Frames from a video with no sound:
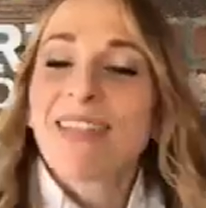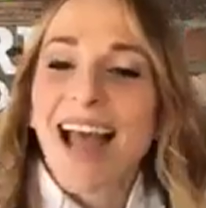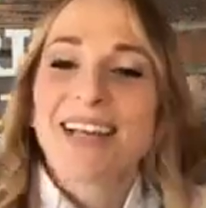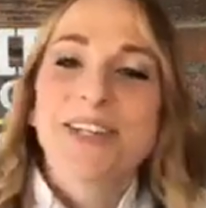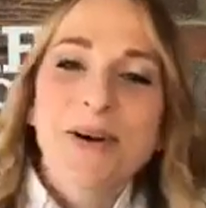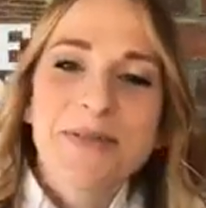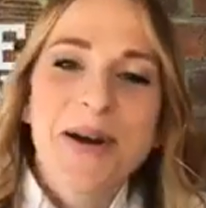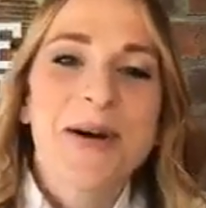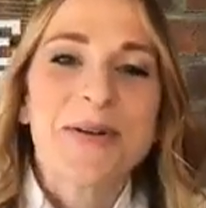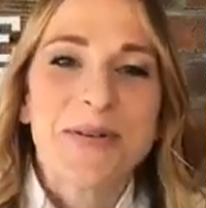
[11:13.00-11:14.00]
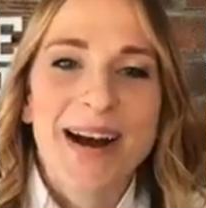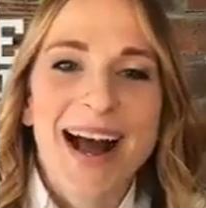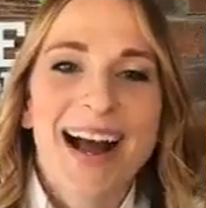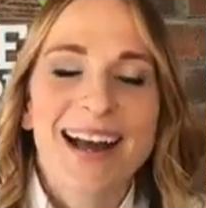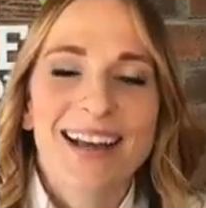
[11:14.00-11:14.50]
I don't know.
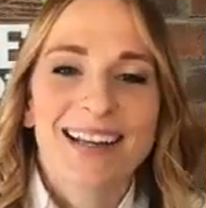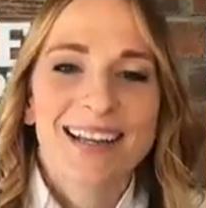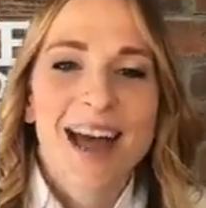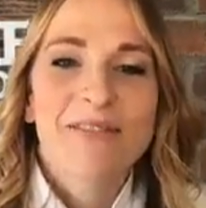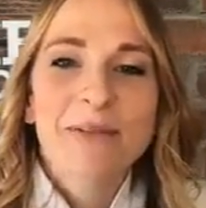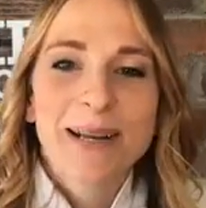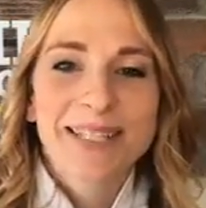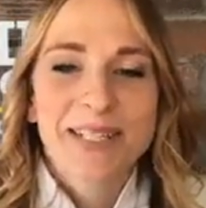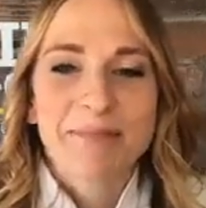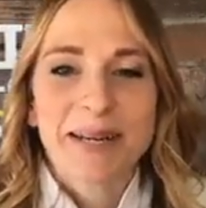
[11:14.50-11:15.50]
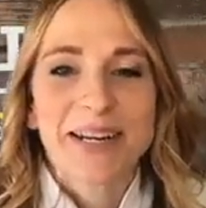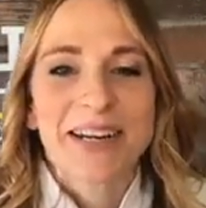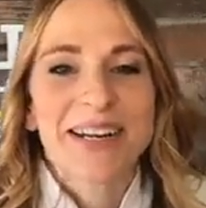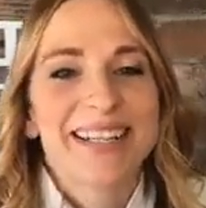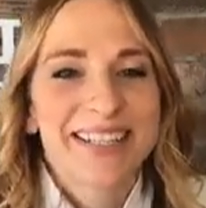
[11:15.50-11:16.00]
I haven't wasted
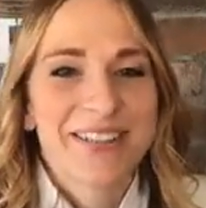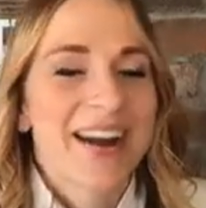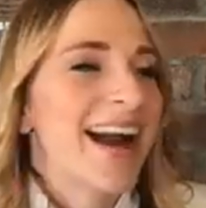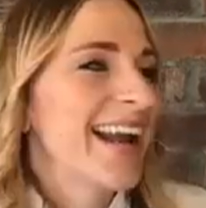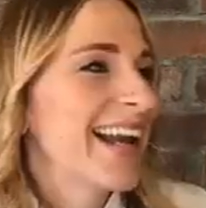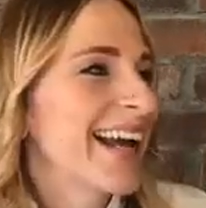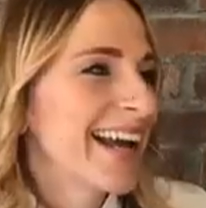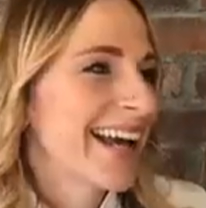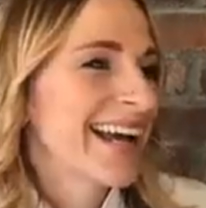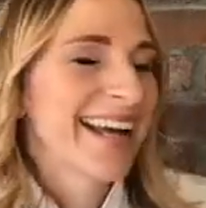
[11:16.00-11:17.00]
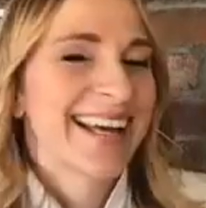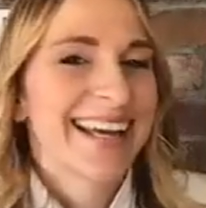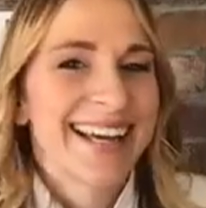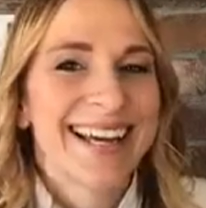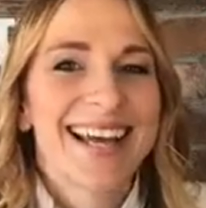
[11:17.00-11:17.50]
beer to try.
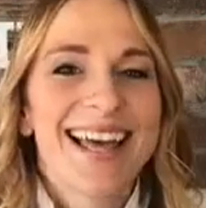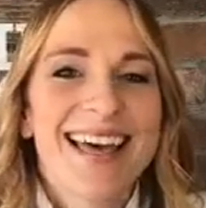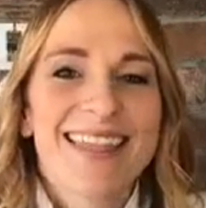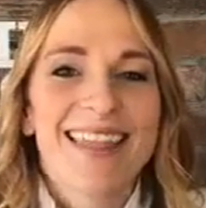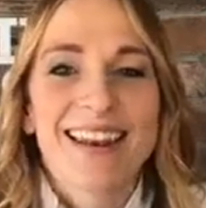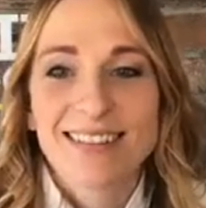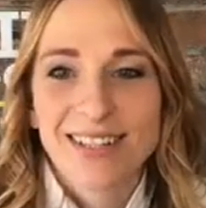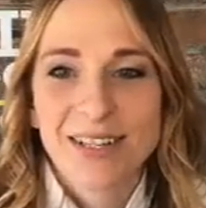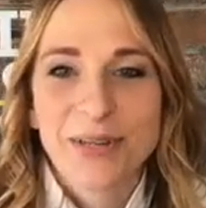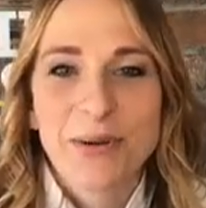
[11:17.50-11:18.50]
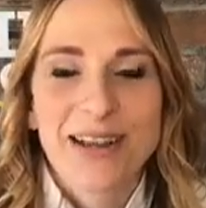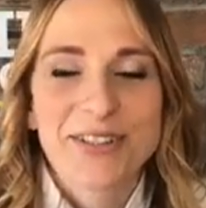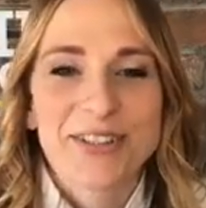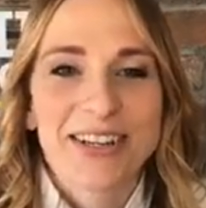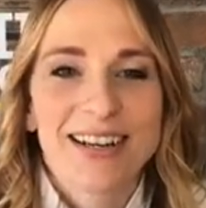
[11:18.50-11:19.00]
That is a good
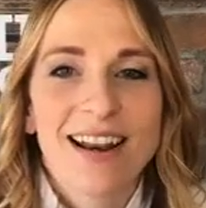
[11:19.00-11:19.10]
question.